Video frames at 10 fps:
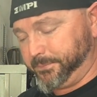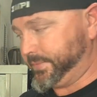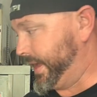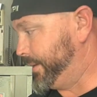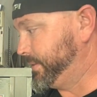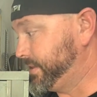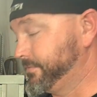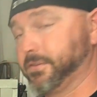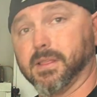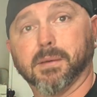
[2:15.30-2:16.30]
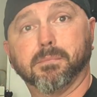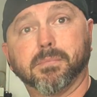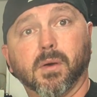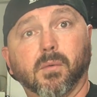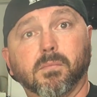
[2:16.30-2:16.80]
And then for the
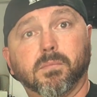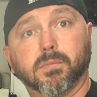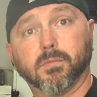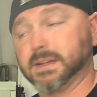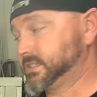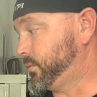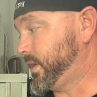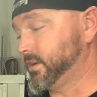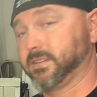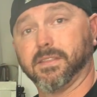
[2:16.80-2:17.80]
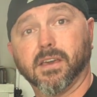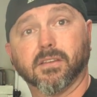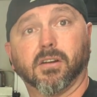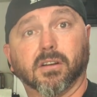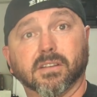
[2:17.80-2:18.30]
rest of the wires on the
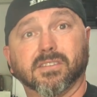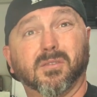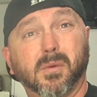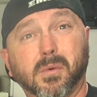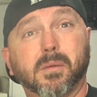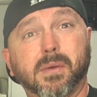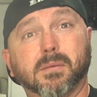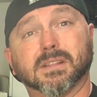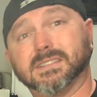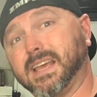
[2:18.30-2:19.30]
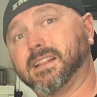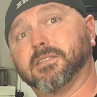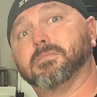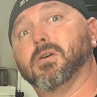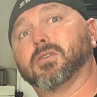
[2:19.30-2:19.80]
other harness, you know, we want to be able to take
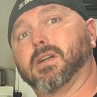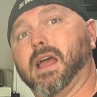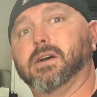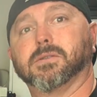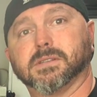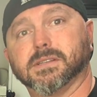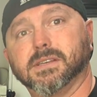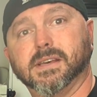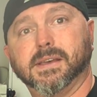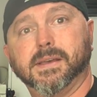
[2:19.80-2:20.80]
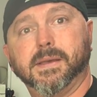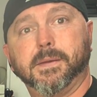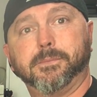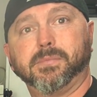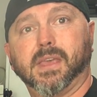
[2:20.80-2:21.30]
this motor out
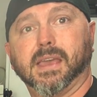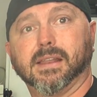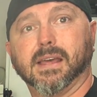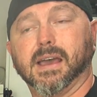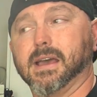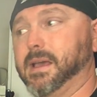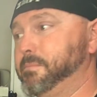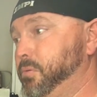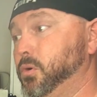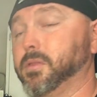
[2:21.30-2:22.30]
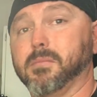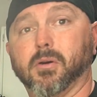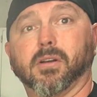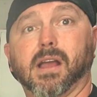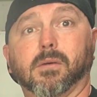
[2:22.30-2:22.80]
and pull the
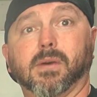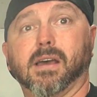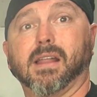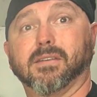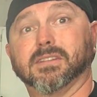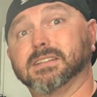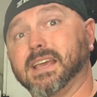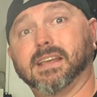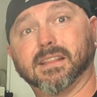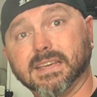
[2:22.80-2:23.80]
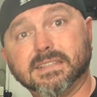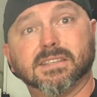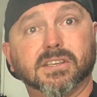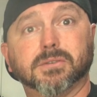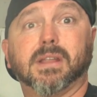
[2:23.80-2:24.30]
motor out without having to take the
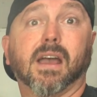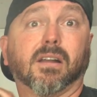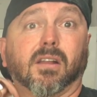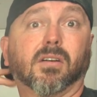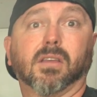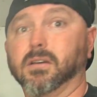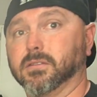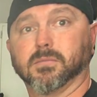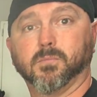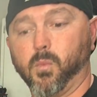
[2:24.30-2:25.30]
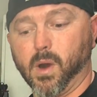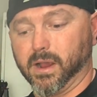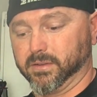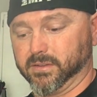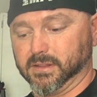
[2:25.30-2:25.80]
ECU down and all the other
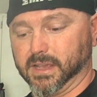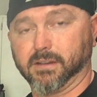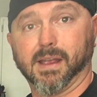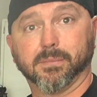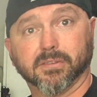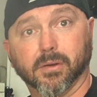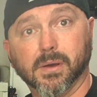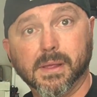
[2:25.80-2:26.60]
wires and all that crap. So